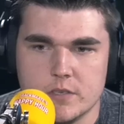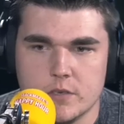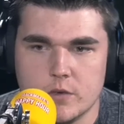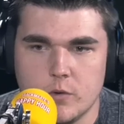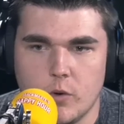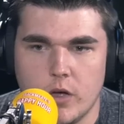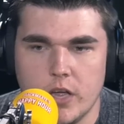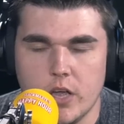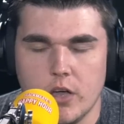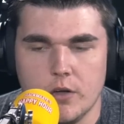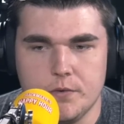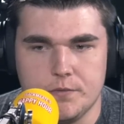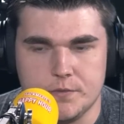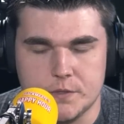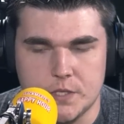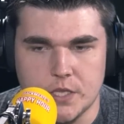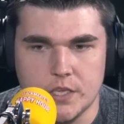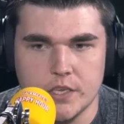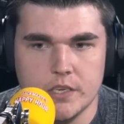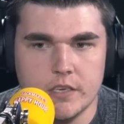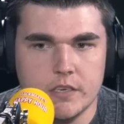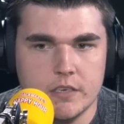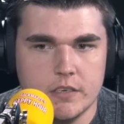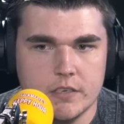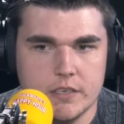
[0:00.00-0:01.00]
quite
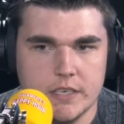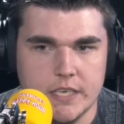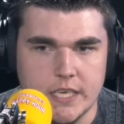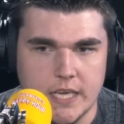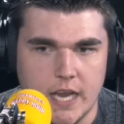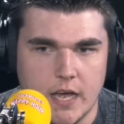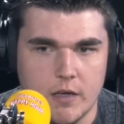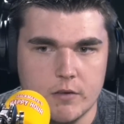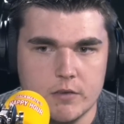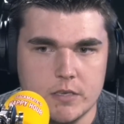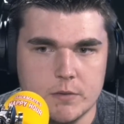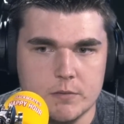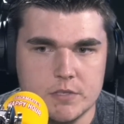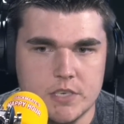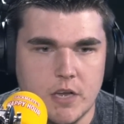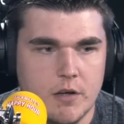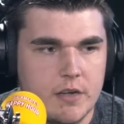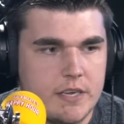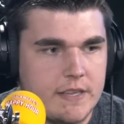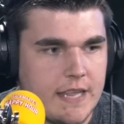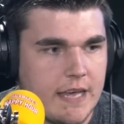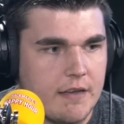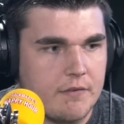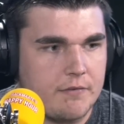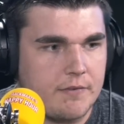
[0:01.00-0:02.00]
often, it was
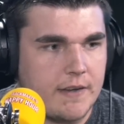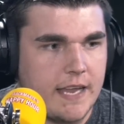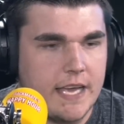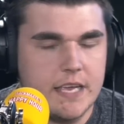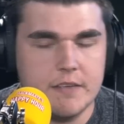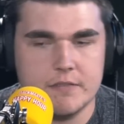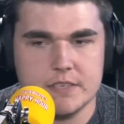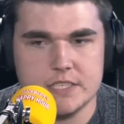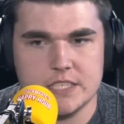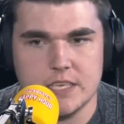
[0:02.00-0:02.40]
only that flavour.